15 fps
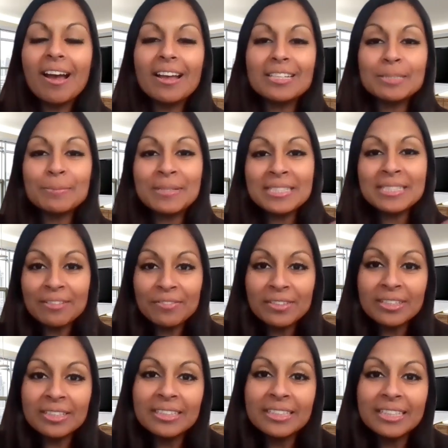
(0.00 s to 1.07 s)

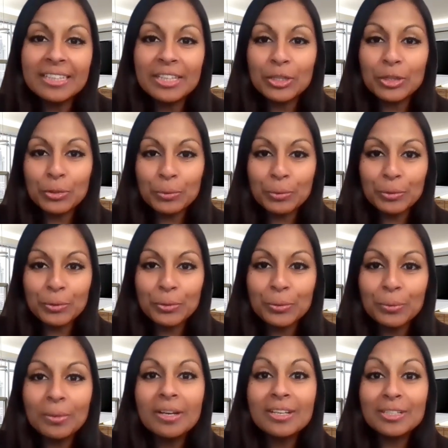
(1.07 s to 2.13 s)
specifically
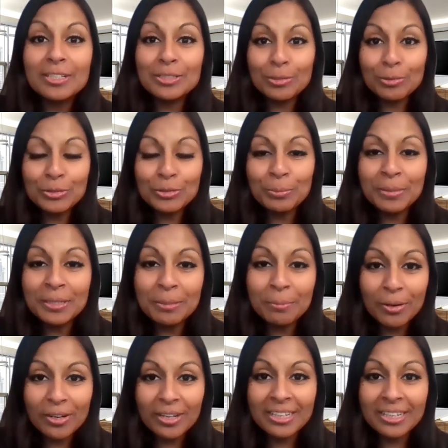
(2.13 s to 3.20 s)
through social media
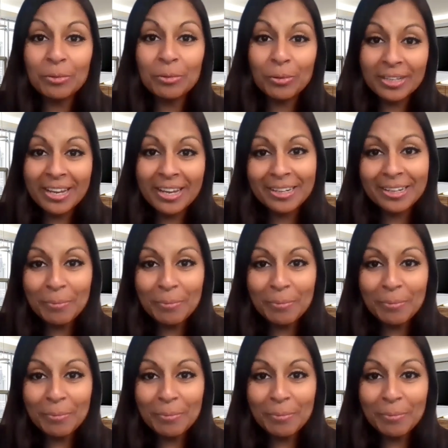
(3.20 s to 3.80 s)
marketing and organic